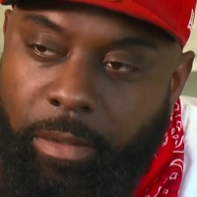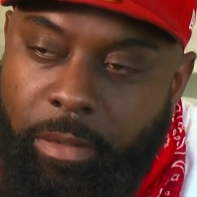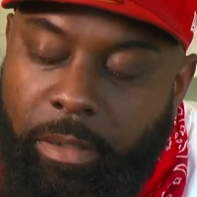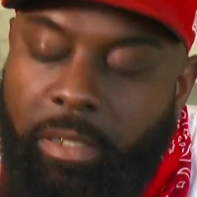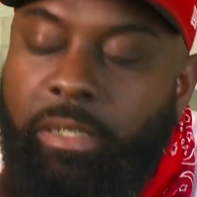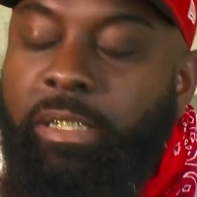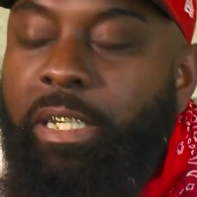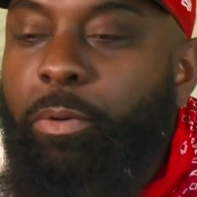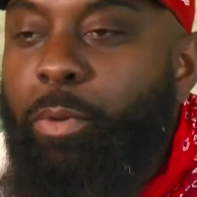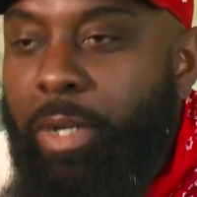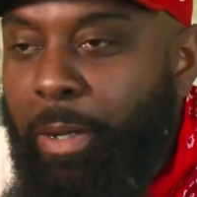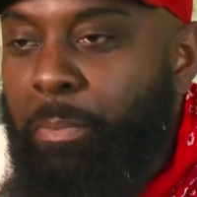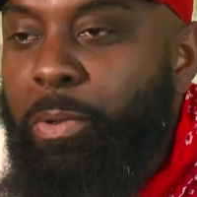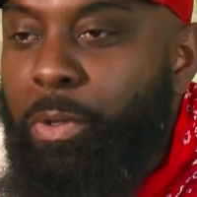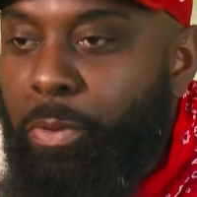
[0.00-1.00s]
to see what
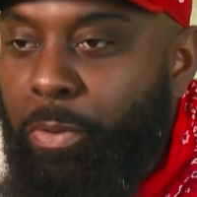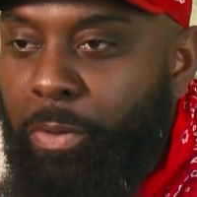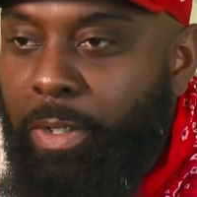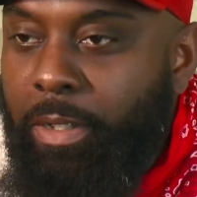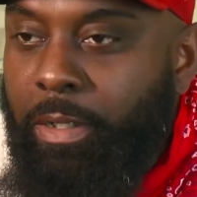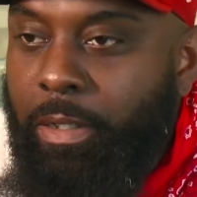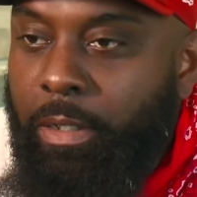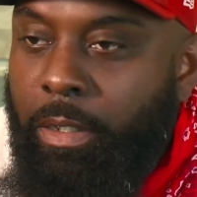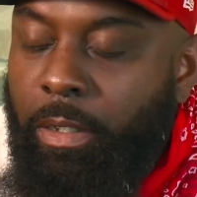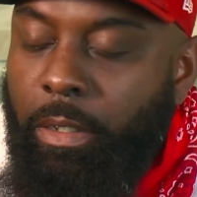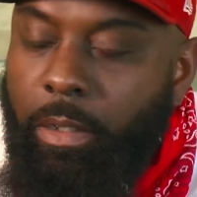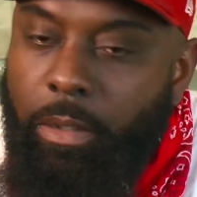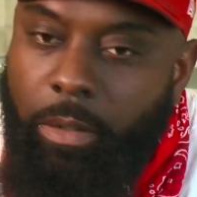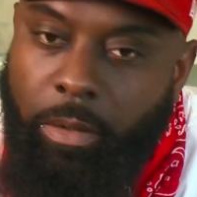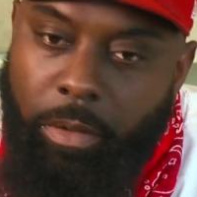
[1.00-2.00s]
I'm doing.
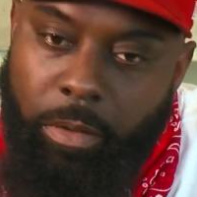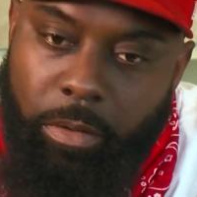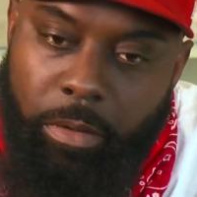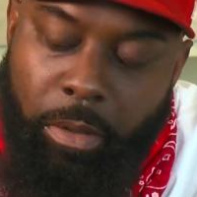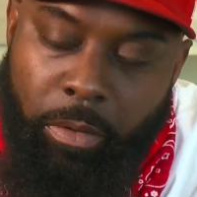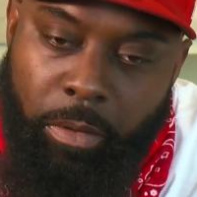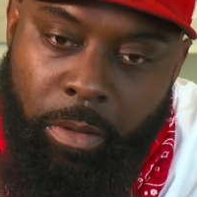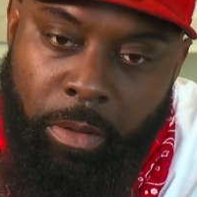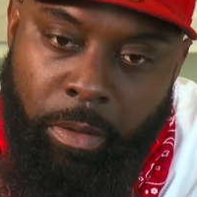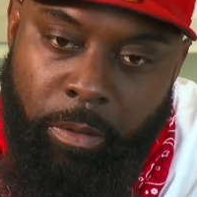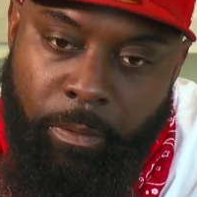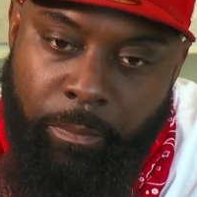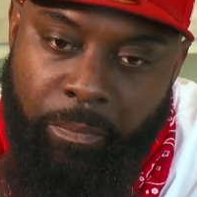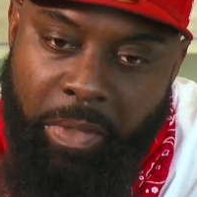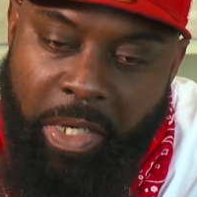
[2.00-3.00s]
You know, so
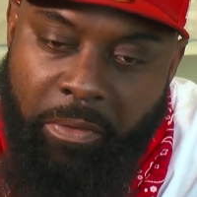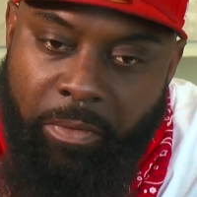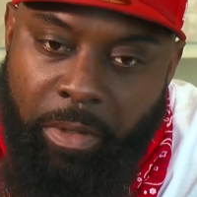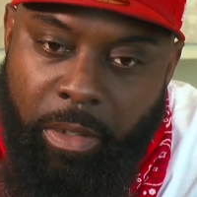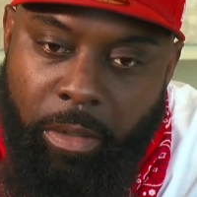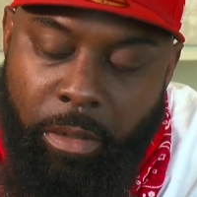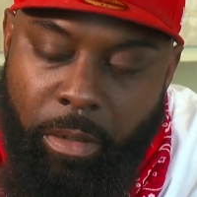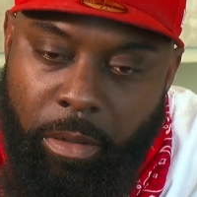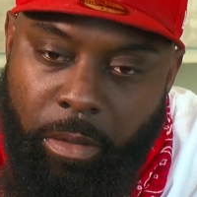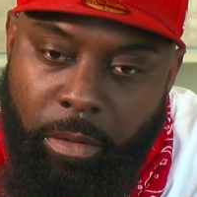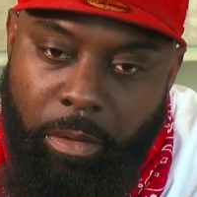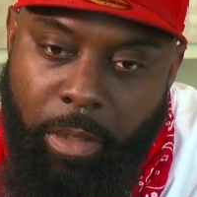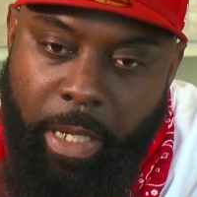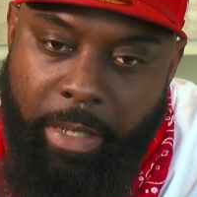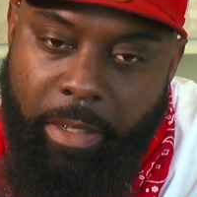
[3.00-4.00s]
definitely
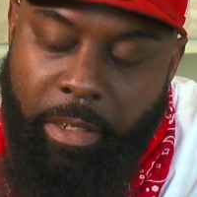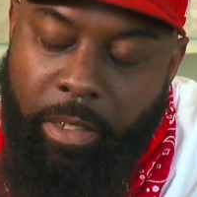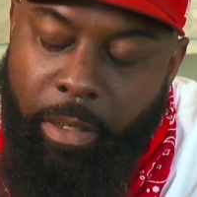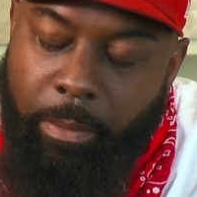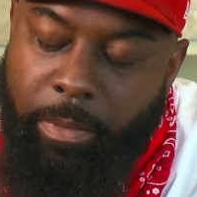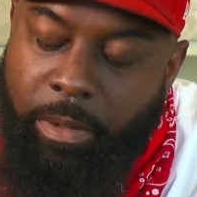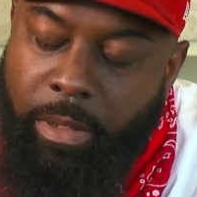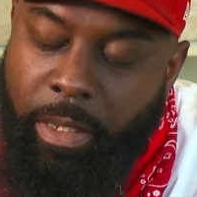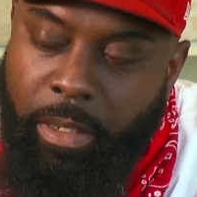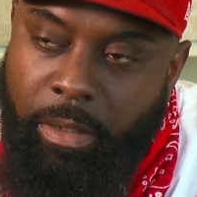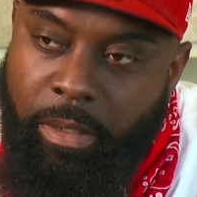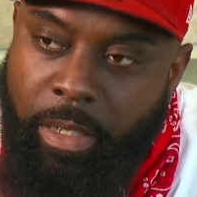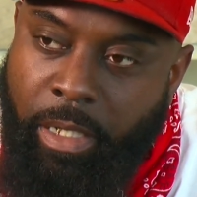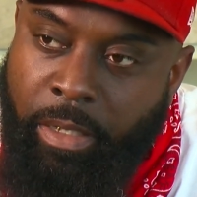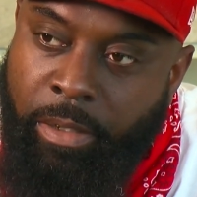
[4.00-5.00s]
had to come and stand in
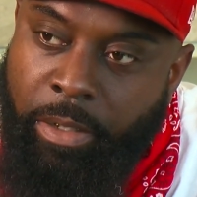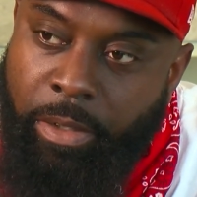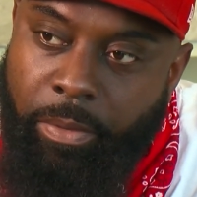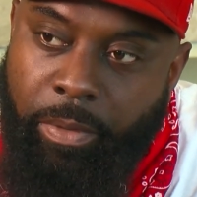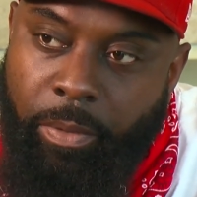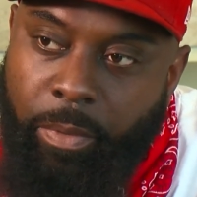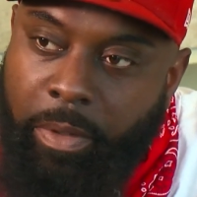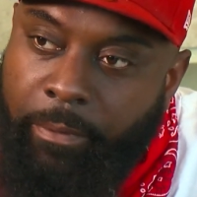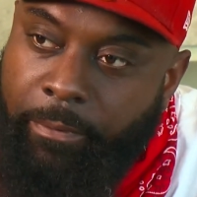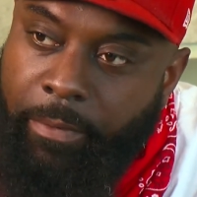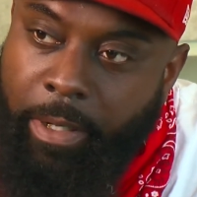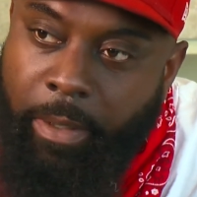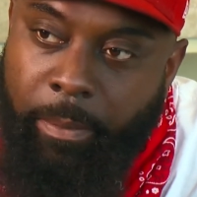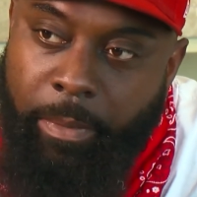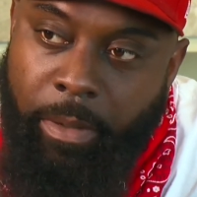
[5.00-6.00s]
solidarity with the
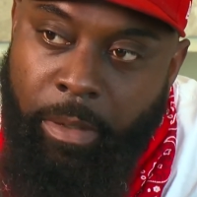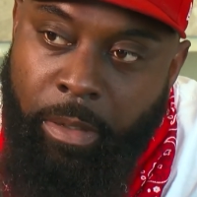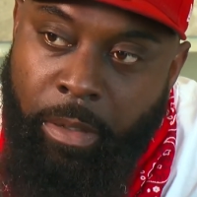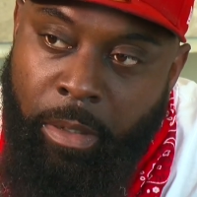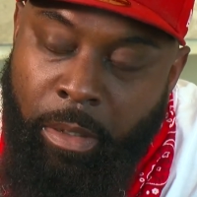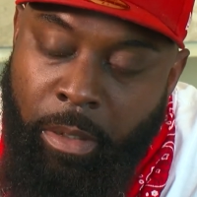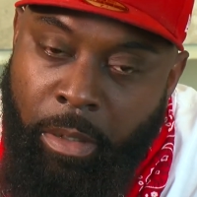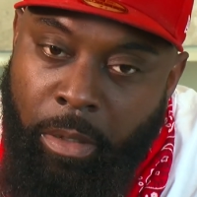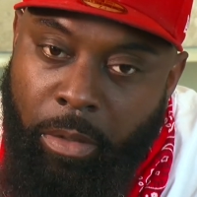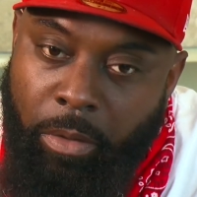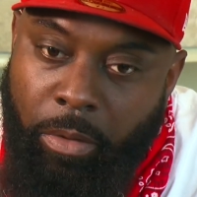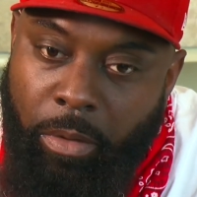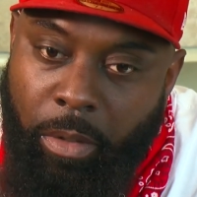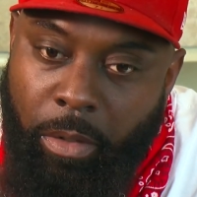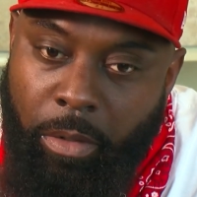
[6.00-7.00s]
family.
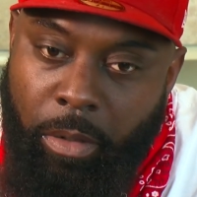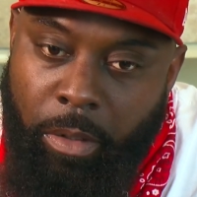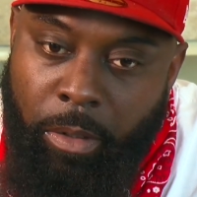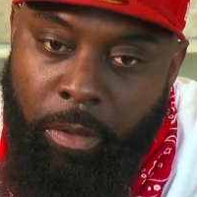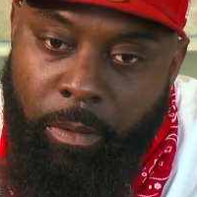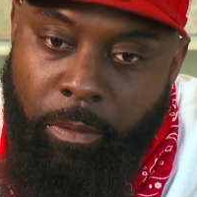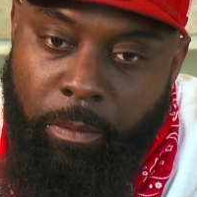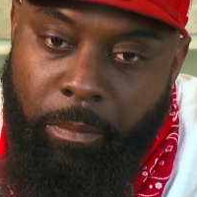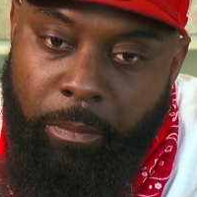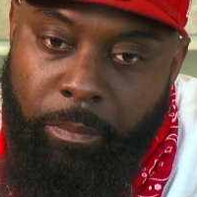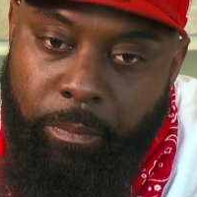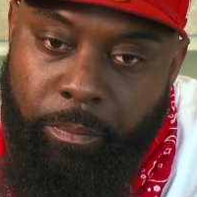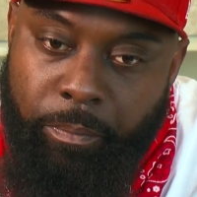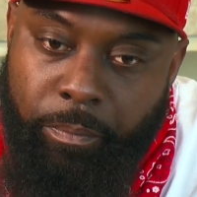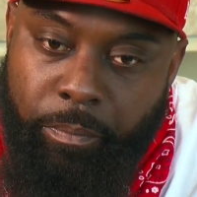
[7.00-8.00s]
You know,
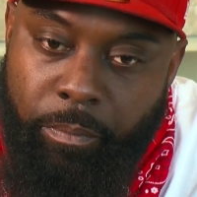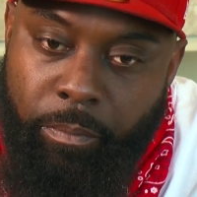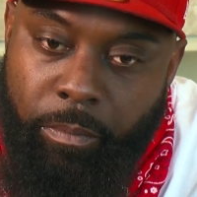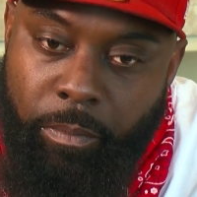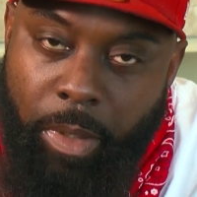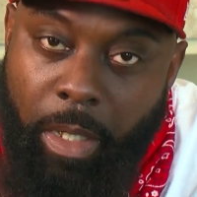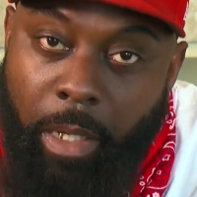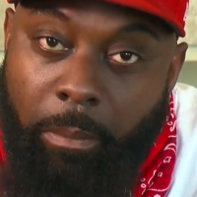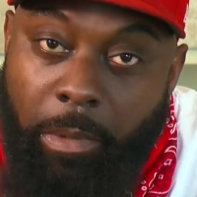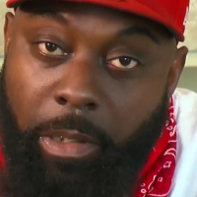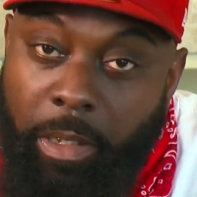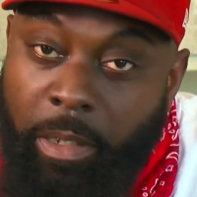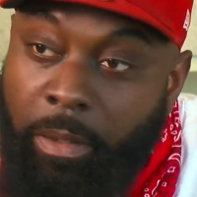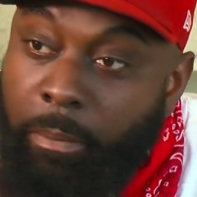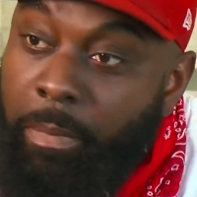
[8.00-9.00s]
I'm
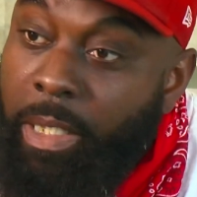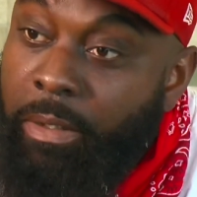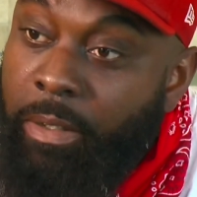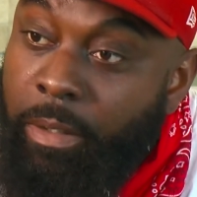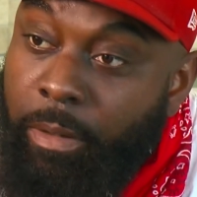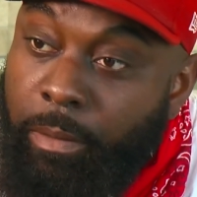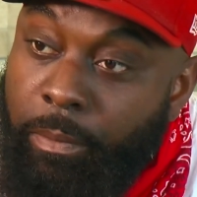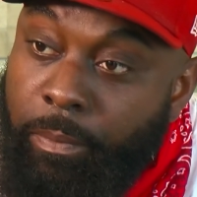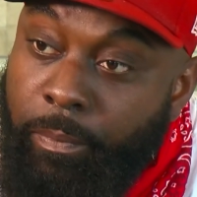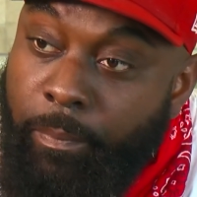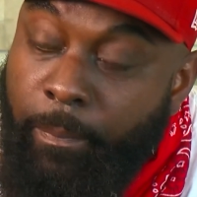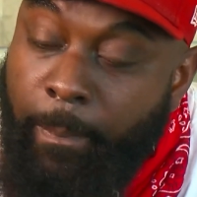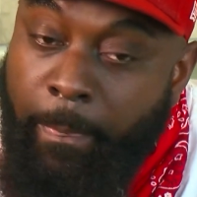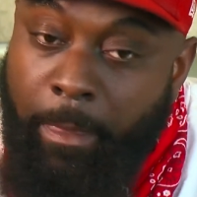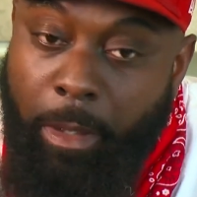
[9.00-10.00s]
looking to meet them,
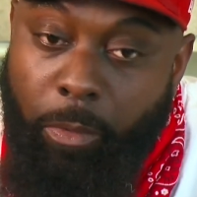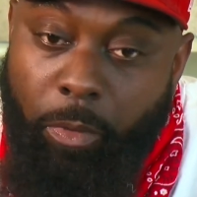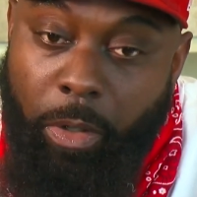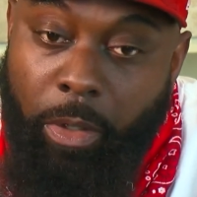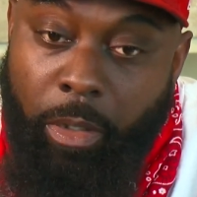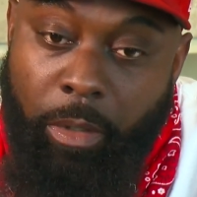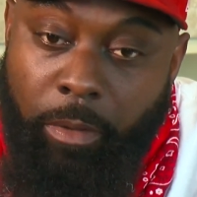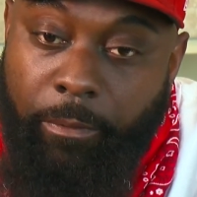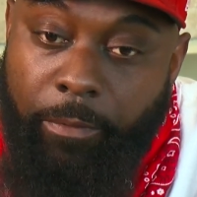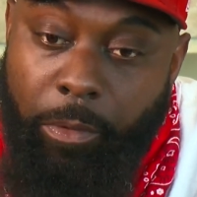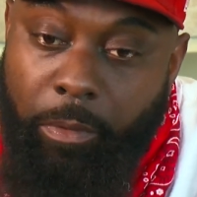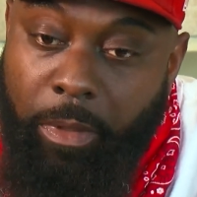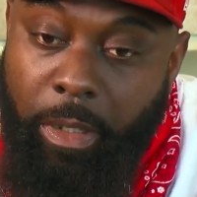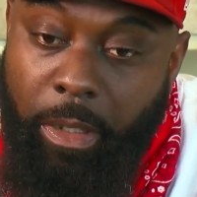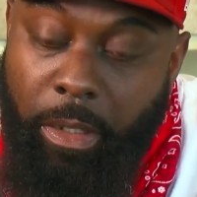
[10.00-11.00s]
working on a few
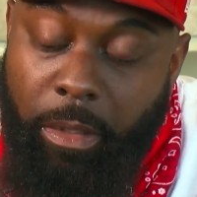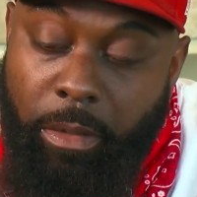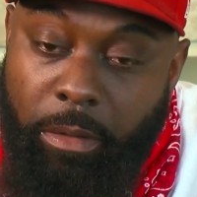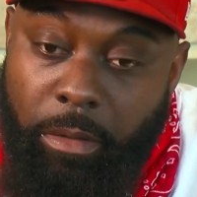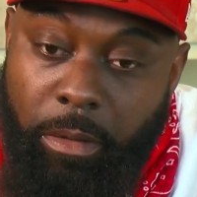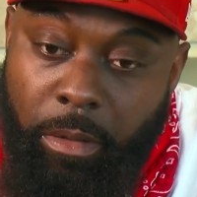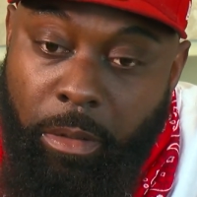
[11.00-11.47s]
things,